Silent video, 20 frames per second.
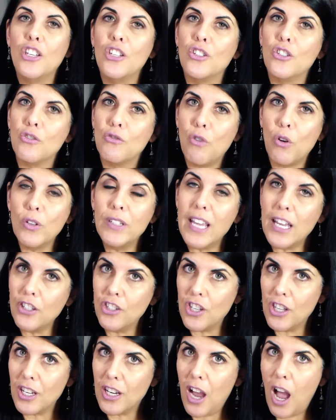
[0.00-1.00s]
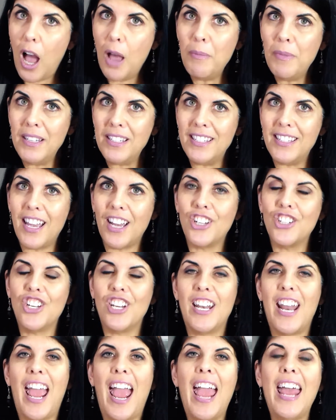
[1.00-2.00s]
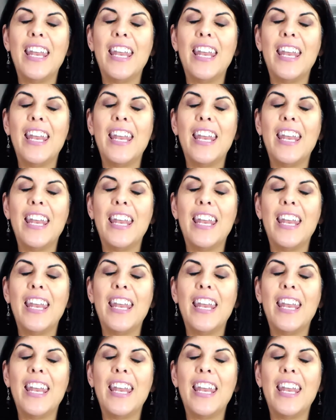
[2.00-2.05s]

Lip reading: scroll down to the comments section